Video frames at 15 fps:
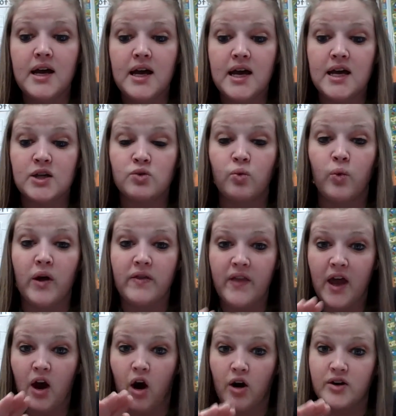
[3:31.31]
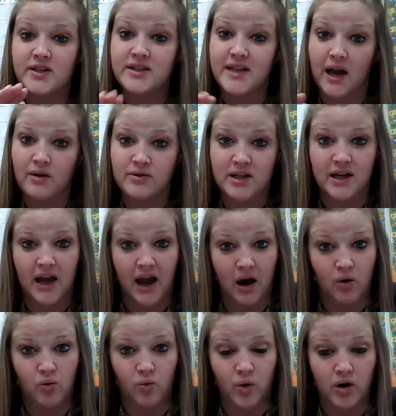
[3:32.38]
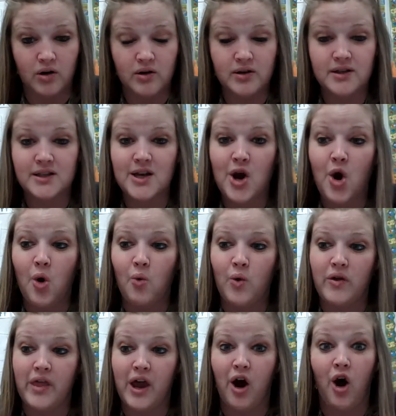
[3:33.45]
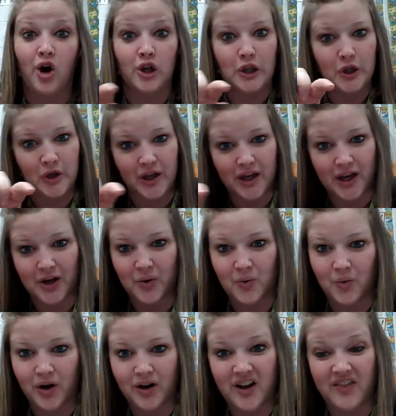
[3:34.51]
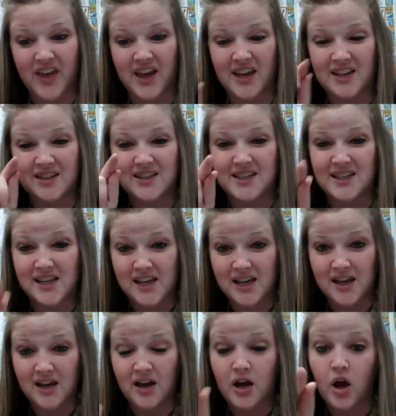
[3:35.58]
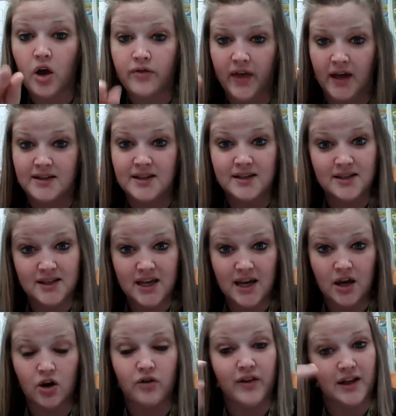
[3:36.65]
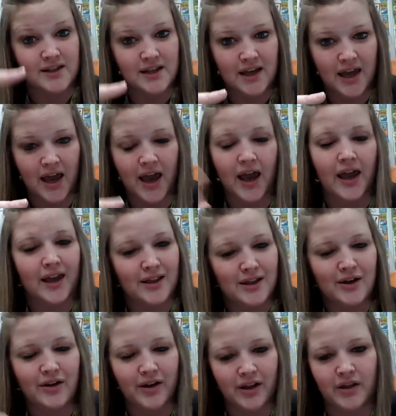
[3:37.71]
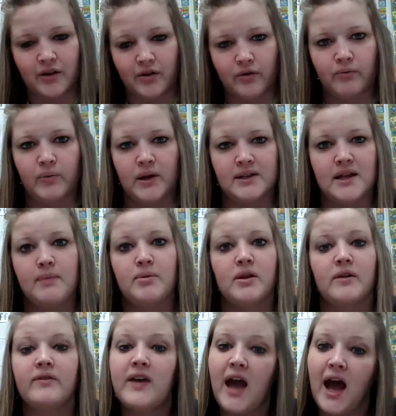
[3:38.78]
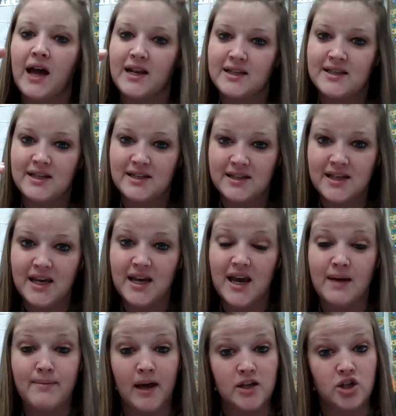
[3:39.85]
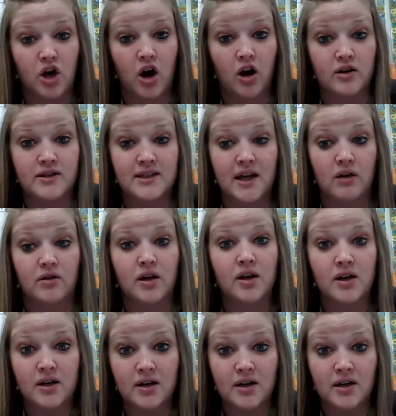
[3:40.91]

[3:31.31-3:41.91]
is when they are sounding out words, when they are looking at a word and they can see that's a C or that's a K. In the example of cat, it's a C. It makes a hard sound, k.